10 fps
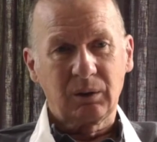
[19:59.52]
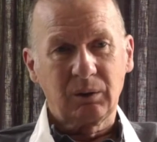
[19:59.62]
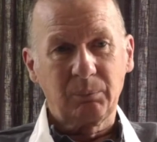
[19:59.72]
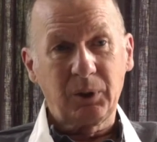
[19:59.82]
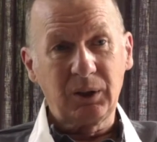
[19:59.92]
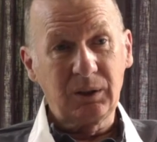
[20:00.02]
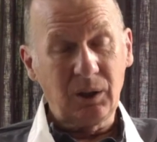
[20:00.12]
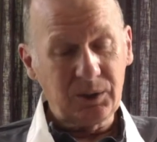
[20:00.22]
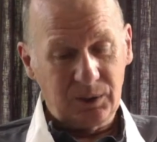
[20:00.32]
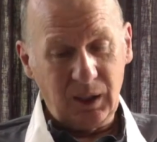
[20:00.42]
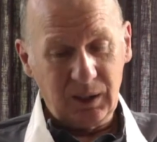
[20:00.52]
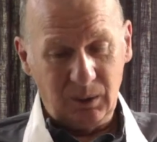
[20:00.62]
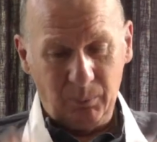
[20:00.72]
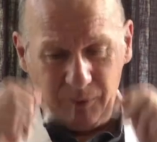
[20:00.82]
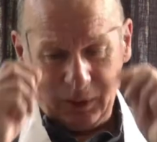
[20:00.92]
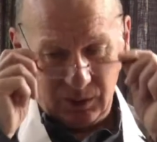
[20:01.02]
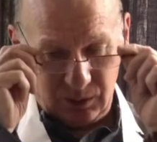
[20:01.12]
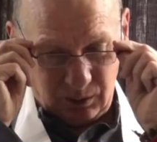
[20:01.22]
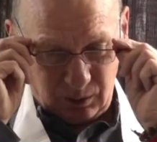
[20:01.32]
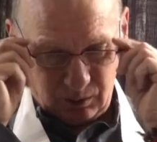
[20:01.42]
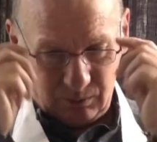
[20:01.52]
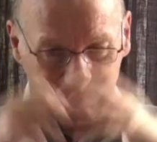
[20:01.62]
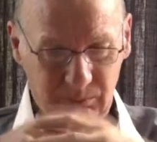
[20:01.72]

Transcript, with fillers: Uh, but he does say some things that are,